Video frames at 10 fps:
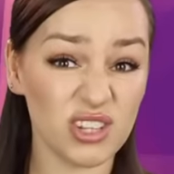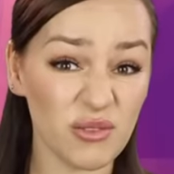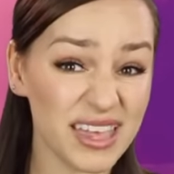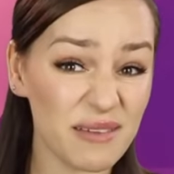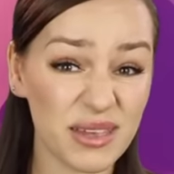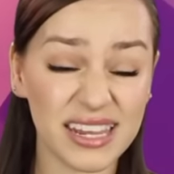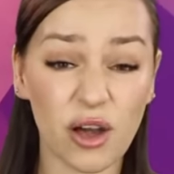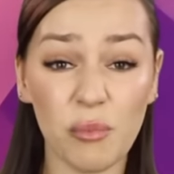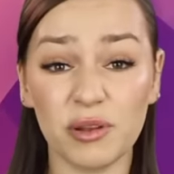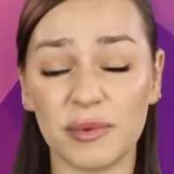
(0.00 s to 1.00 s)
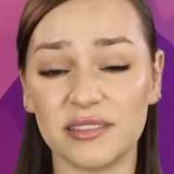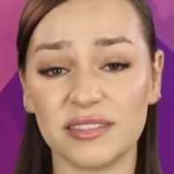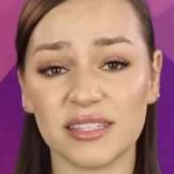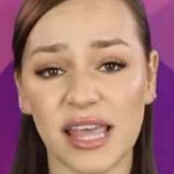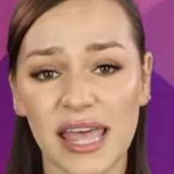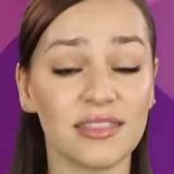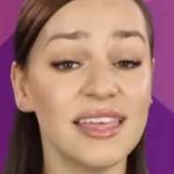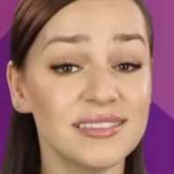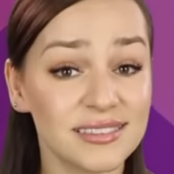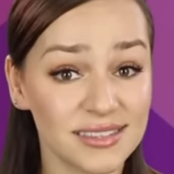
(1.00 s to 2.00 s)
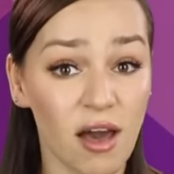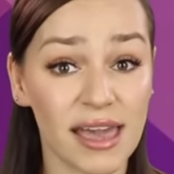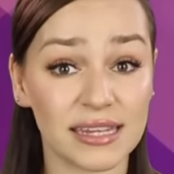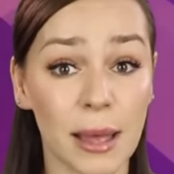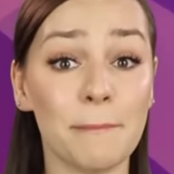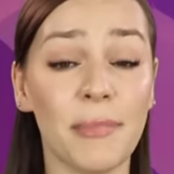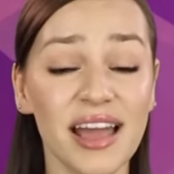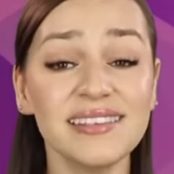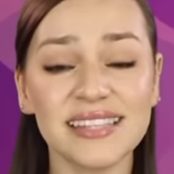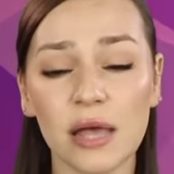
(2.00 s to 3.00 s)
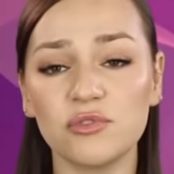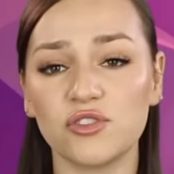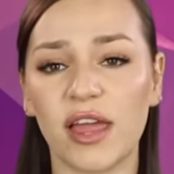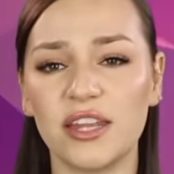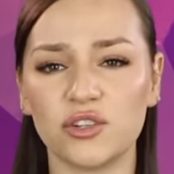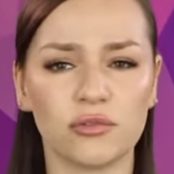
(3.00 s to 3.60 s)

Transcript: don't get many compliments. This sign might sound strange